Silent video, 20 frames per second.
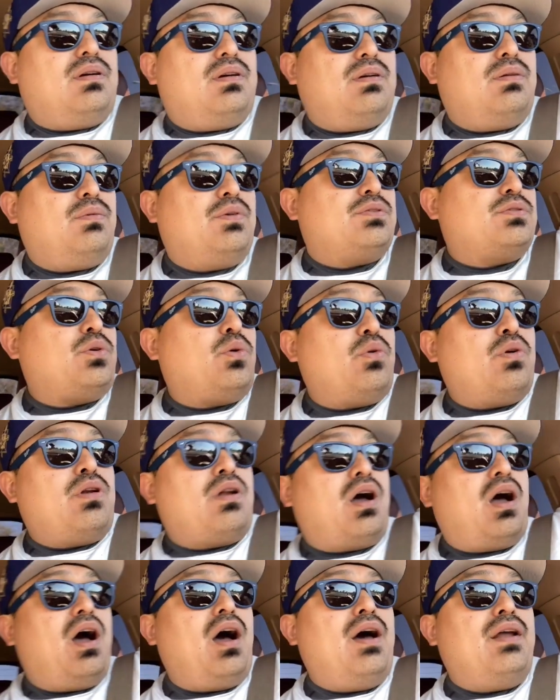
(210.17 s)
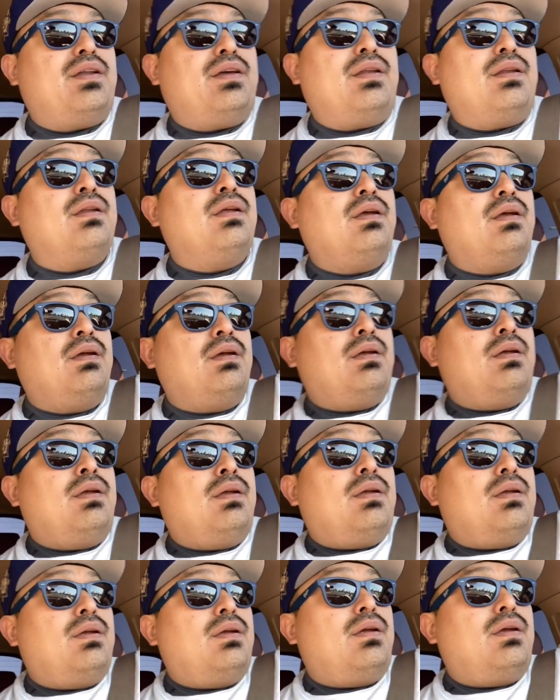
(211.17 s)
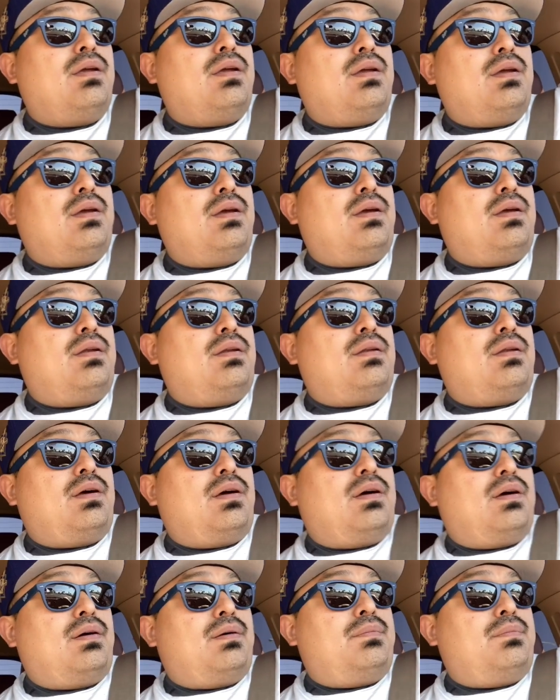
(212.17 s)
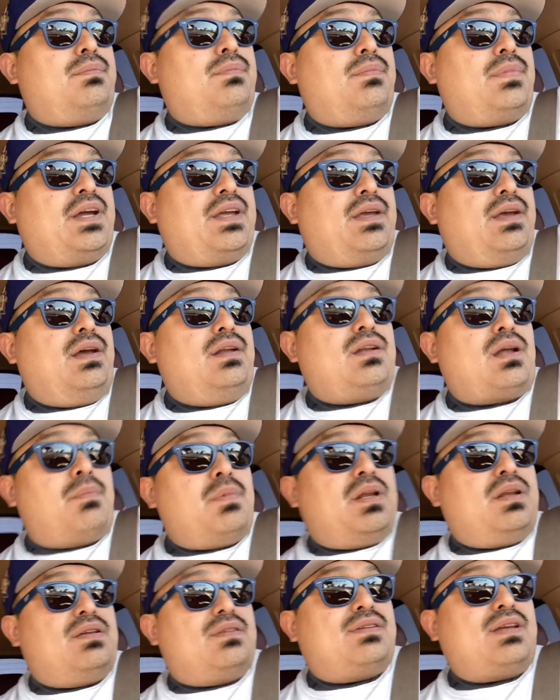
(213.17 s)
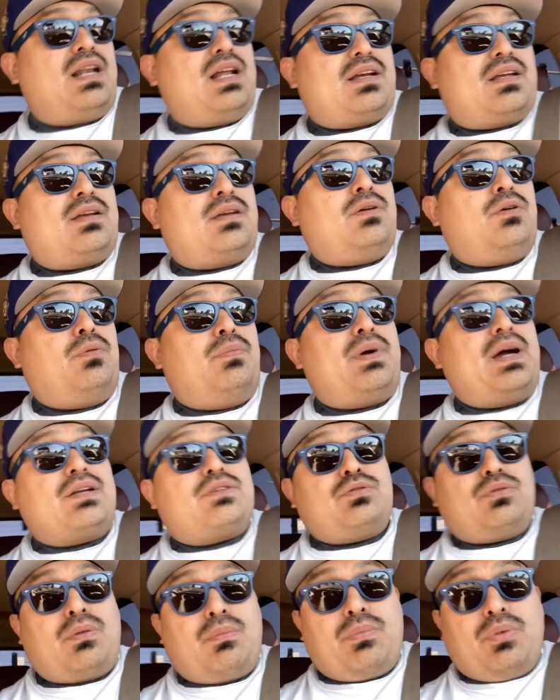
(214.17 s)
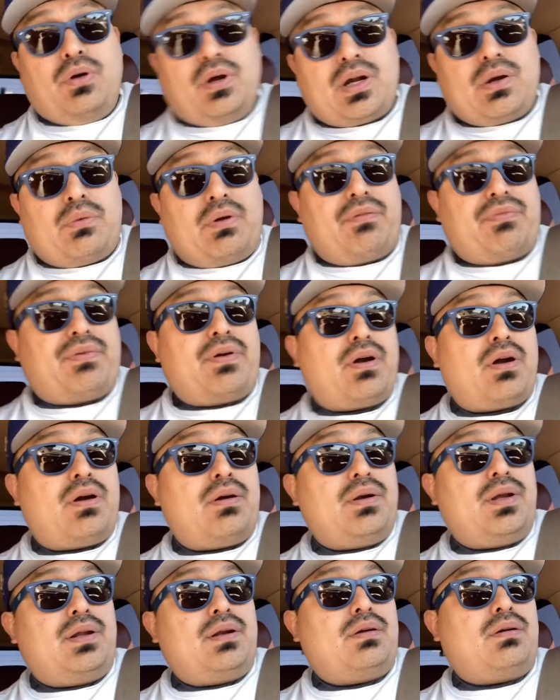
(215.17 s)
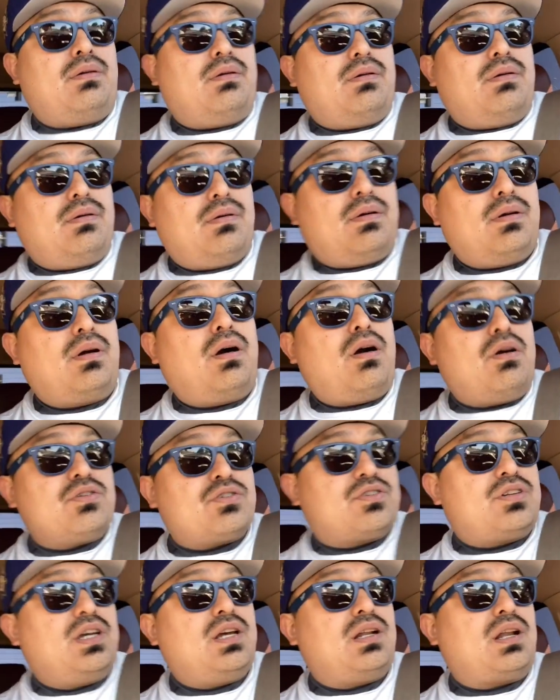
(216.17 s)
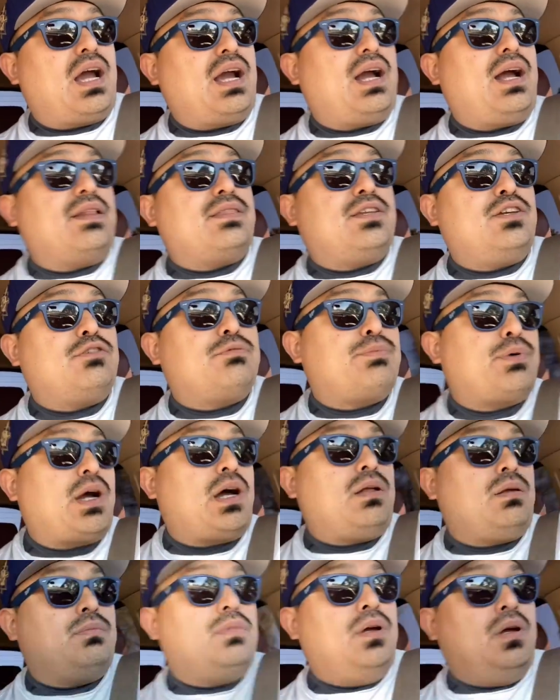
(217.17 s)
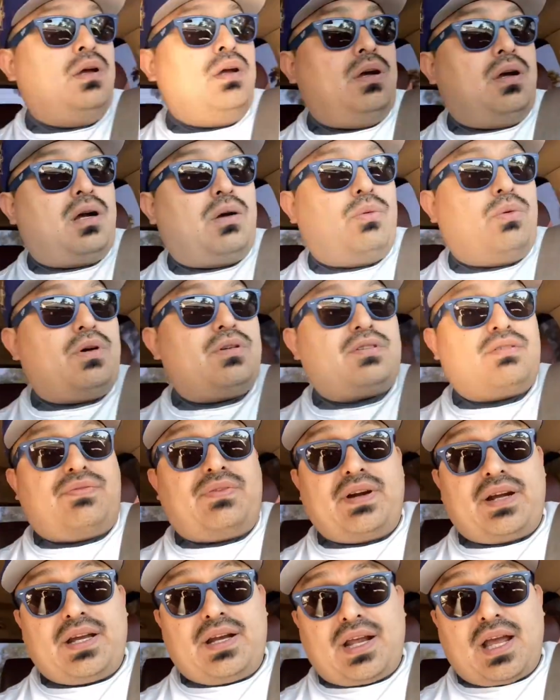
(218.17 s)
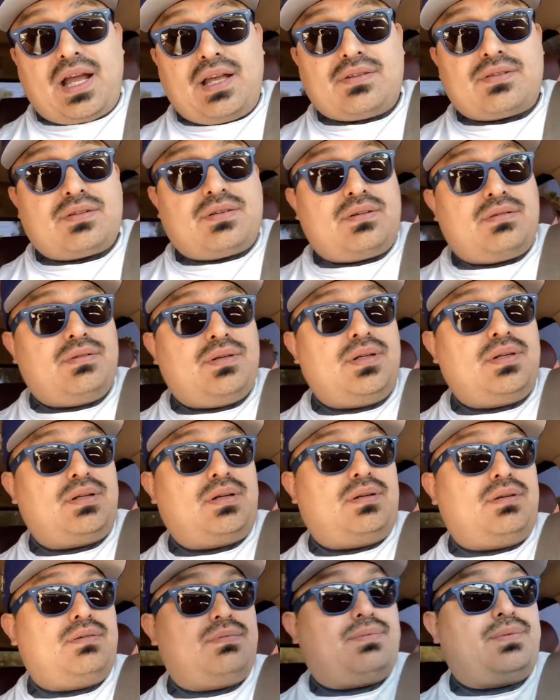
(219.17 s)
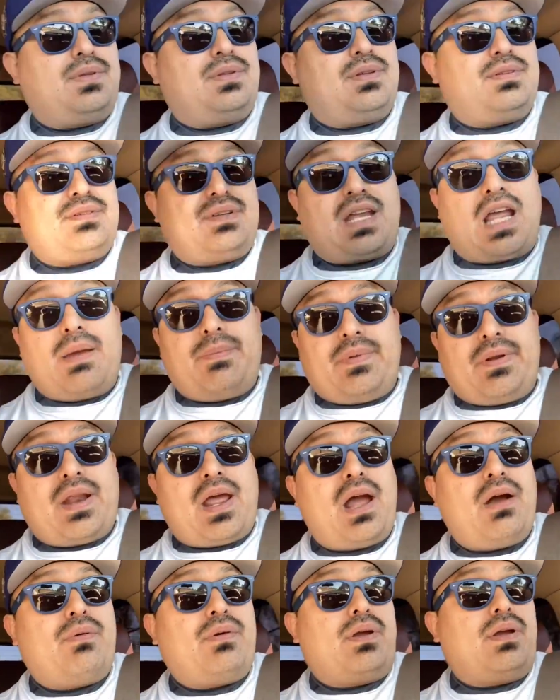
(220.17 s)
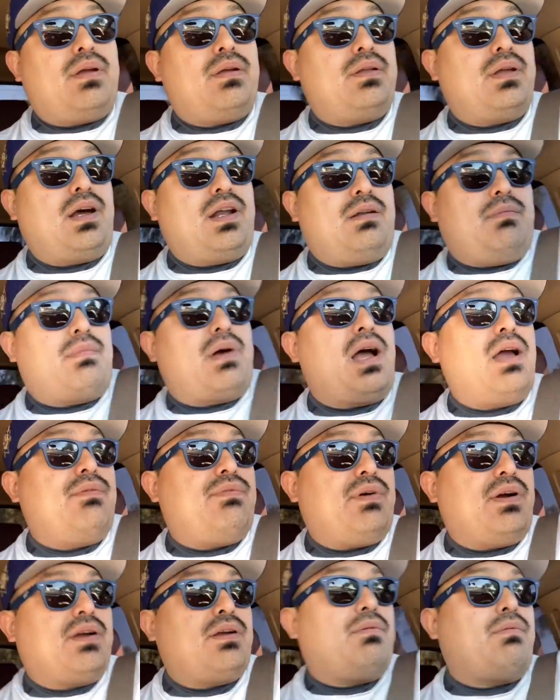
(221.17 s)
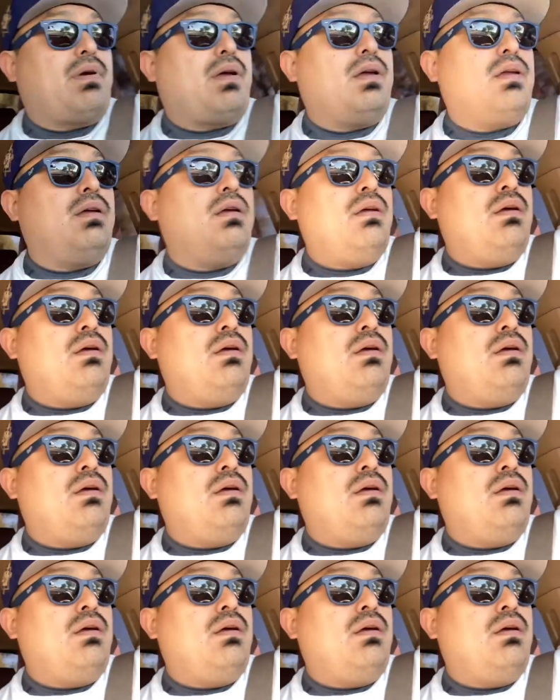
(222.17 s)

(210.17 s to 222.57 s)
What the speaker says: what's going on, and again, I mean, it's not like I can go back to a book and refer, you know, oh shit, I got this problem, what's the fucking answer? You know, it doesn't happen that way, not in my fucking way.